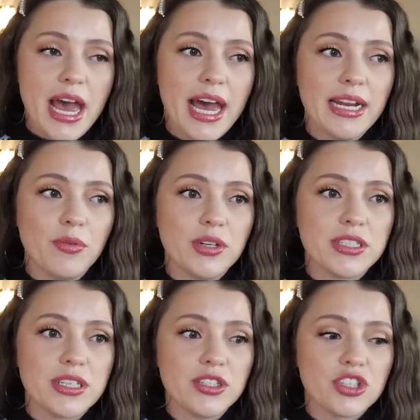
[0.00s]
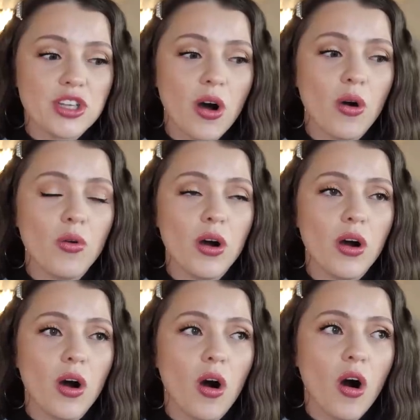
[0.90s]
and it was
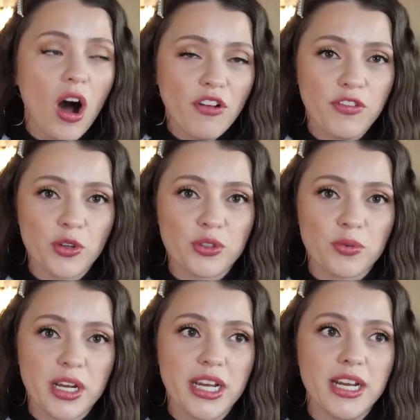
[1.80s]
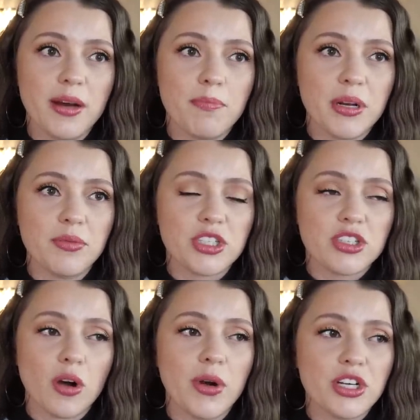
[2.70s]
so awful to read but it was
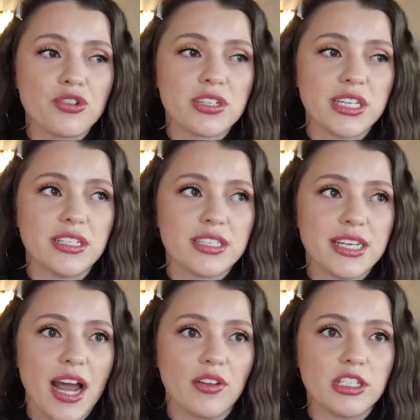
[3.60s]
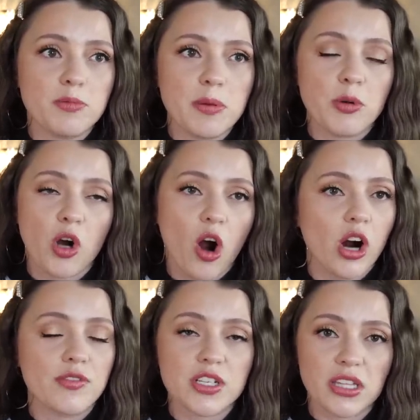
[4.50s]
so interesting to see how these people carved a